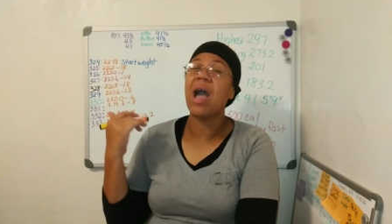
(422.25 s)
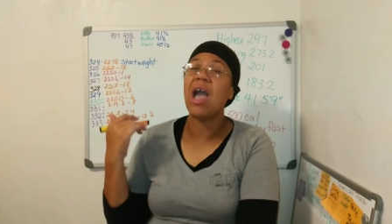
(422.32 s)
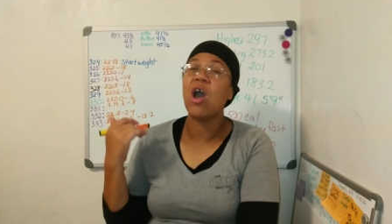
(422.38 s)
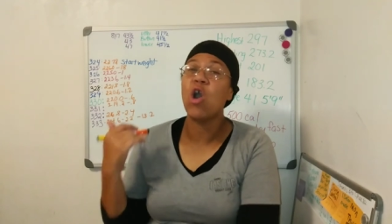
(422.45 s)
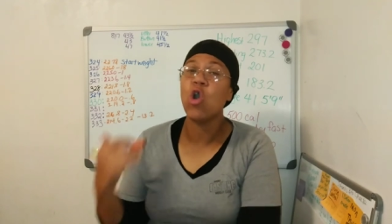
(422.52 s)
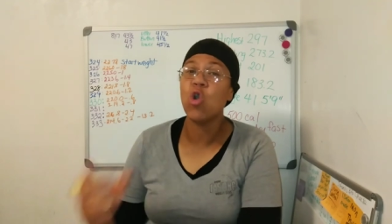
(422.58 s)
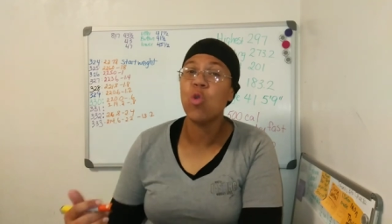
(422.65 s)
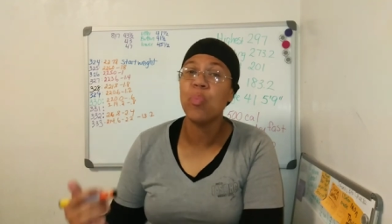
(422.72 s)
I
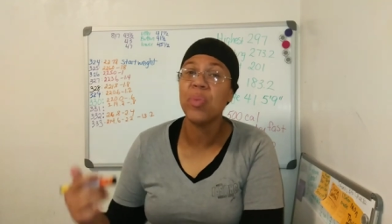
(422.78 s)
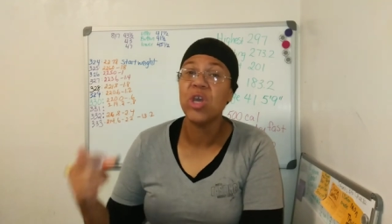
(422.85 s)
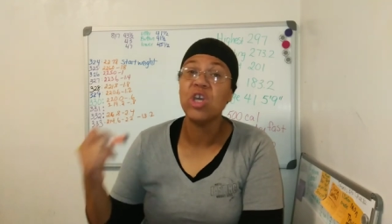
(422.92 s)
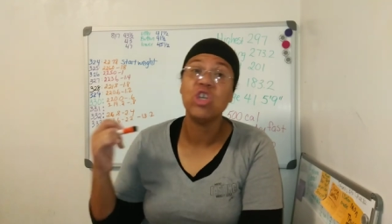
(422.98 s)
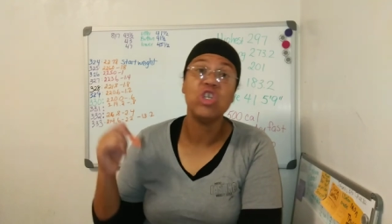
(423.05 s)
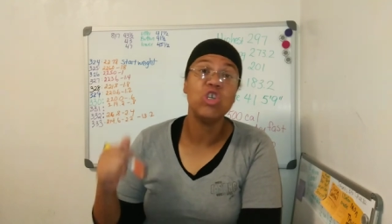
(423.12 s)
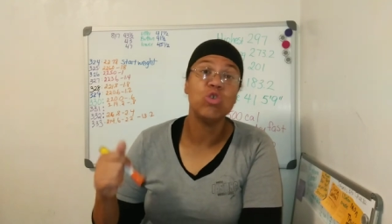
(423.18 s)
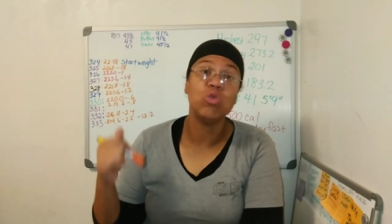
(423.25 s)
hope
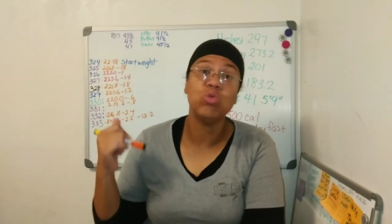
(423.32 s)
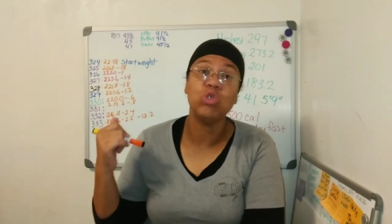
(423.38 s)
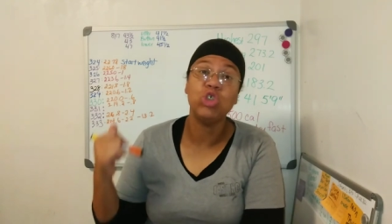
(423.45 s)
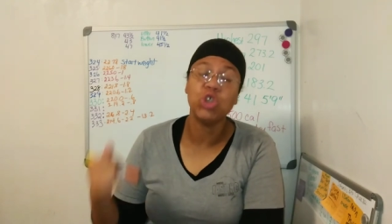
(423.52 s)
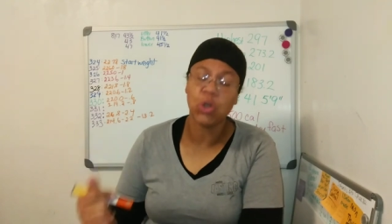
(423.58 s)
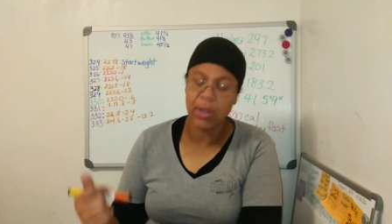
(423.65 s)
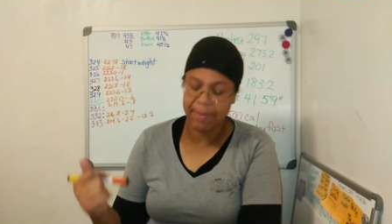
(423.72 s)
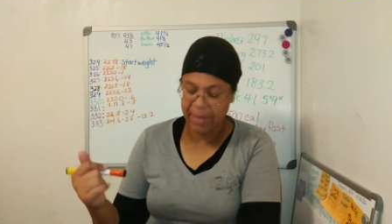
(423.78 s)
you
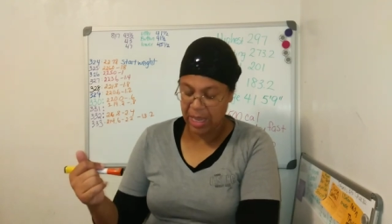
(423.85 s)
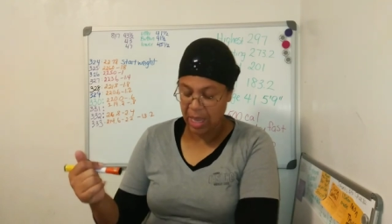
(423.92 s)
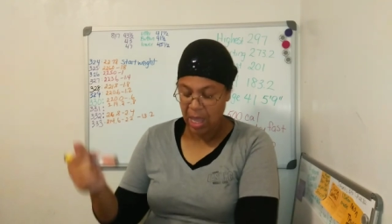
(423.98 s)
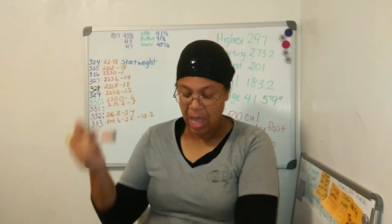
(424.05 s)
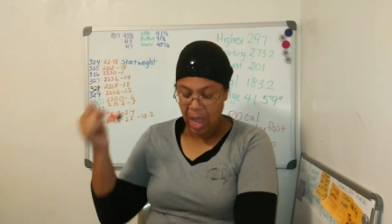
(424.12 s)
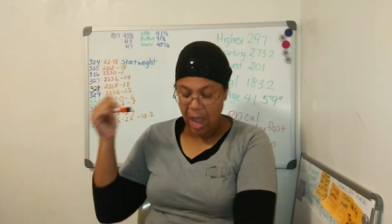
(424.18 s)
join me.